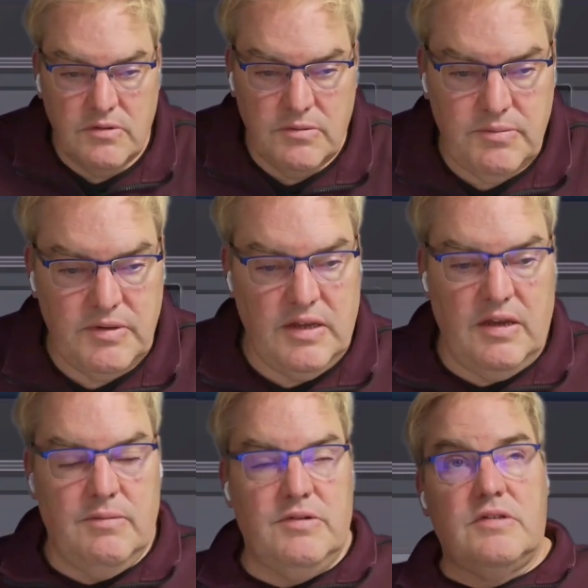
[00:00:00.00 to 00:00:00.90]
be
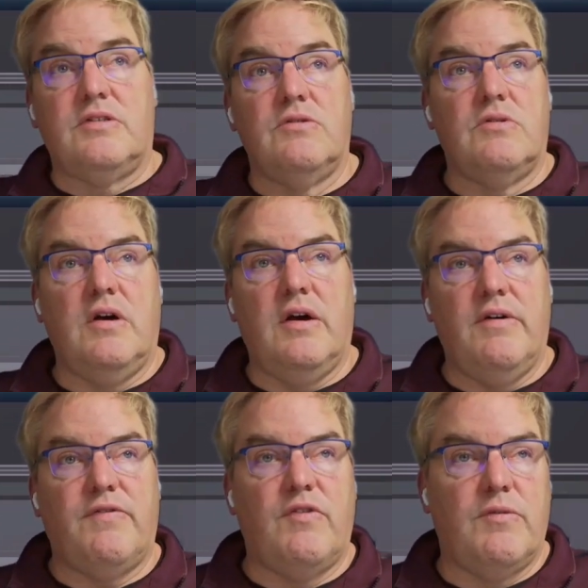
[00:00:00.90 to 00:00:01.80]
able to
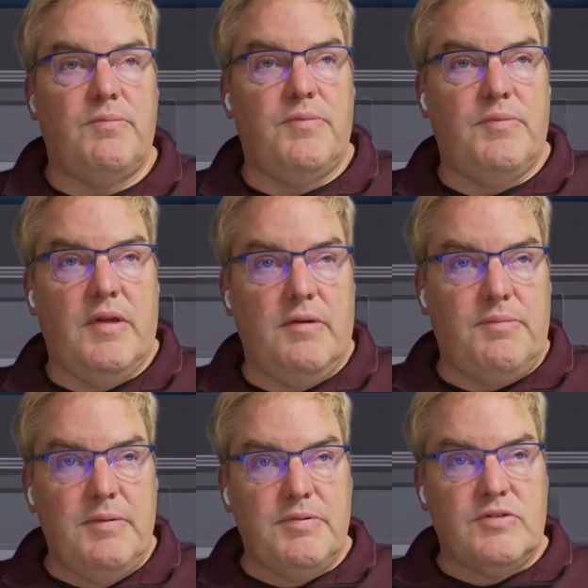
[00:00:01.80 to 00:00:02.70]
for
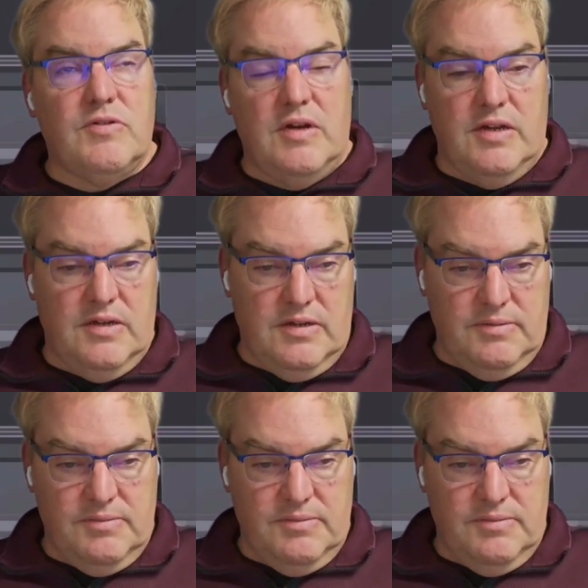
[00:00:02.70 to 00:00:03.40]
people to